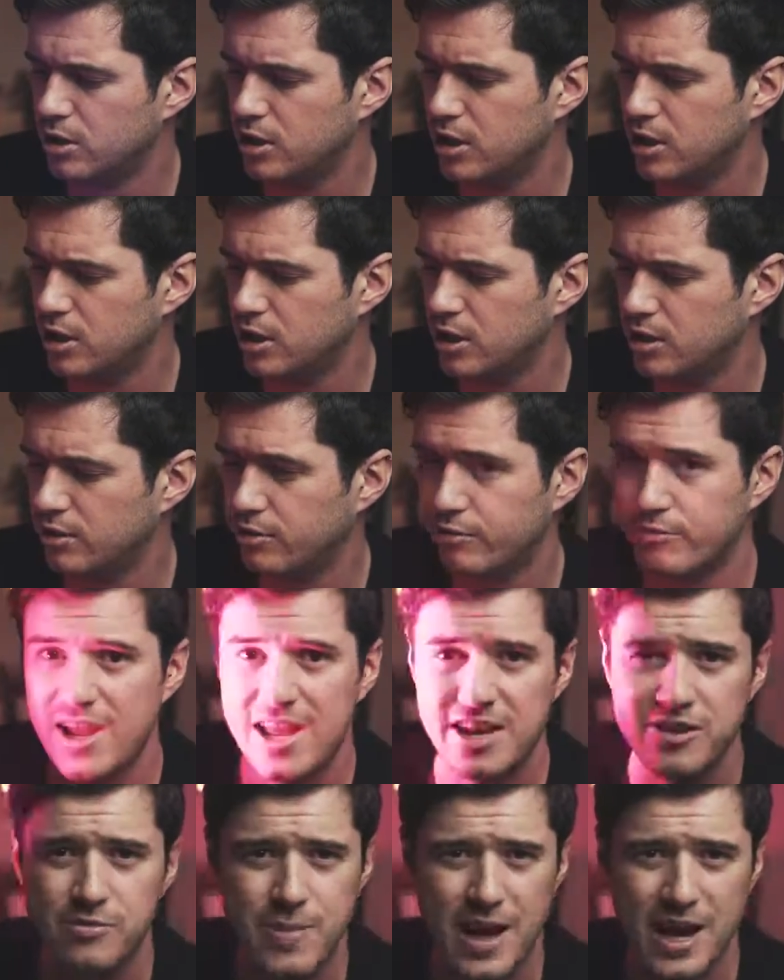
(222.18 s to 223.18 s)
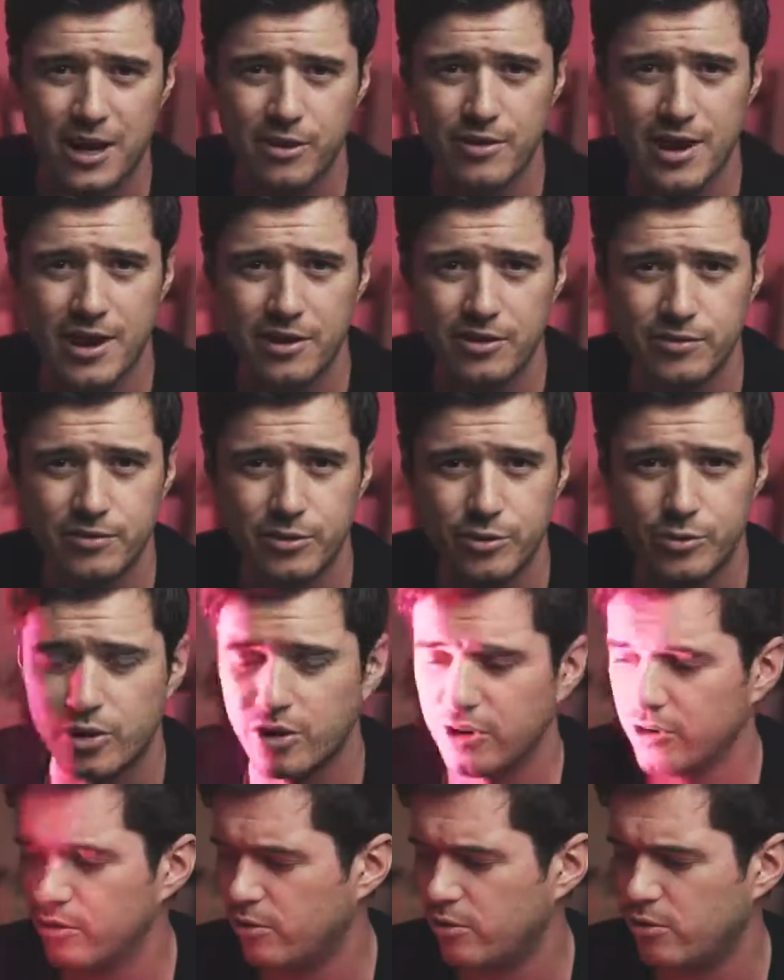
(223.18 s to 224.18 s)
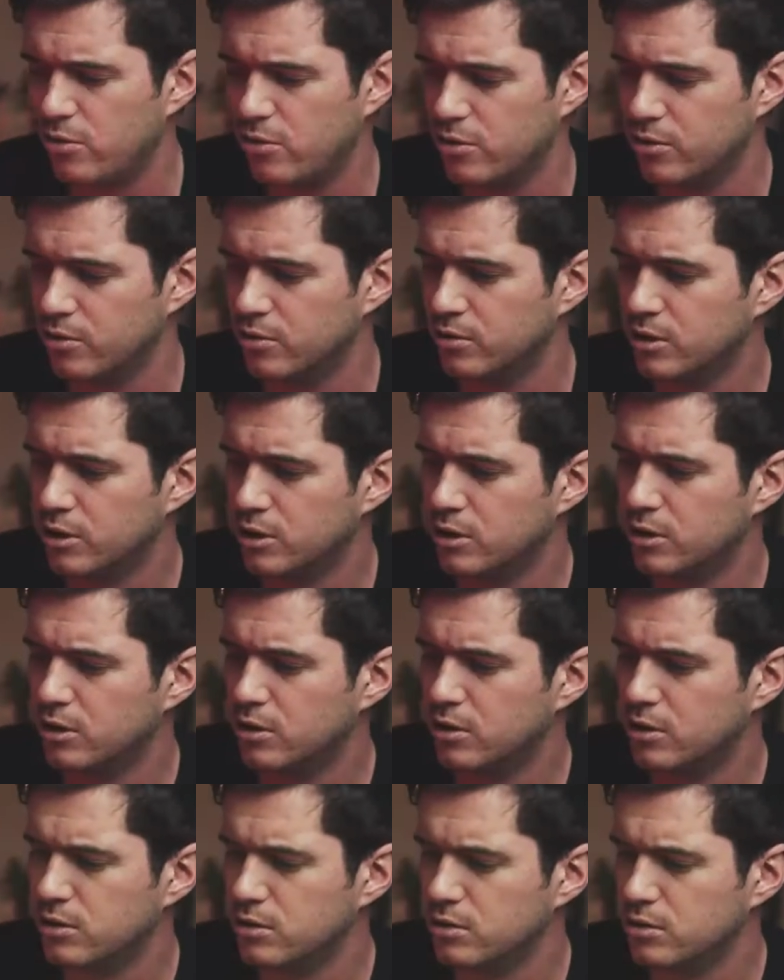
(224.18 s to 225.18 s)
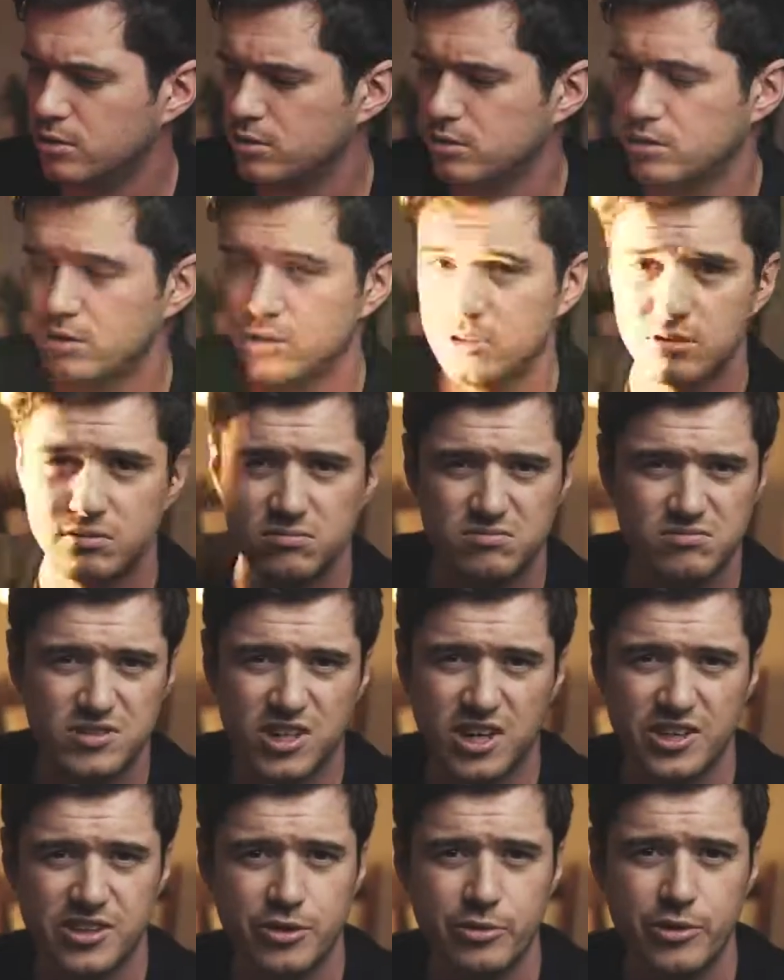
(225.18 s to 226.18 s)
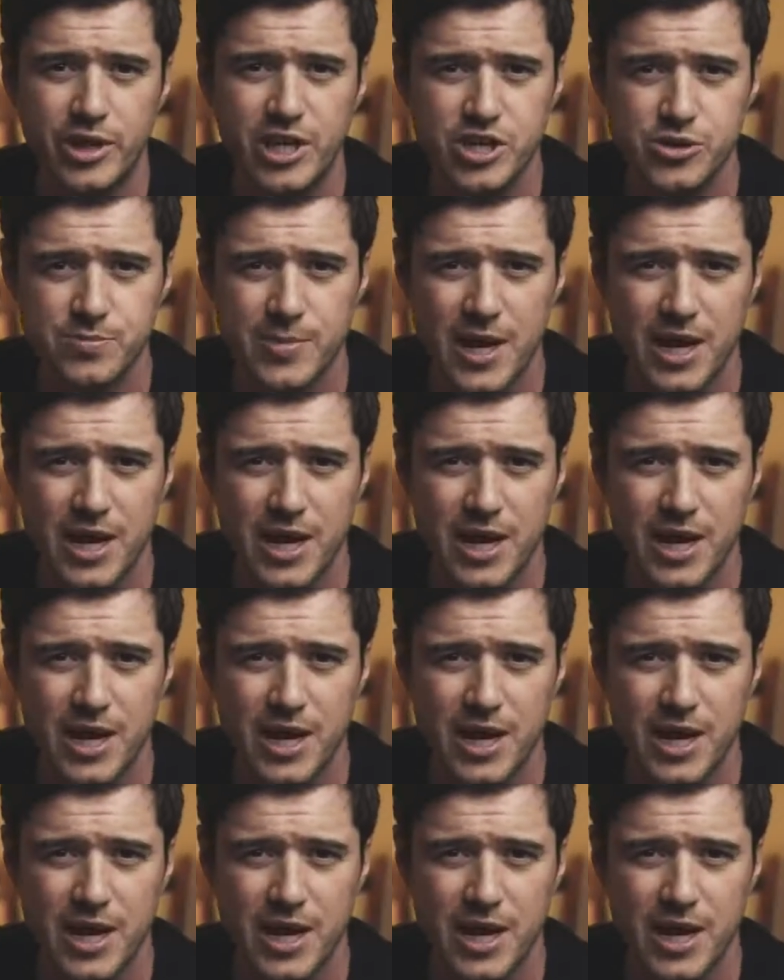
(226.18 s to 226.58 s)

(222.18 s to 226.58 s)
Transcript: red background if you want, or kind of greenish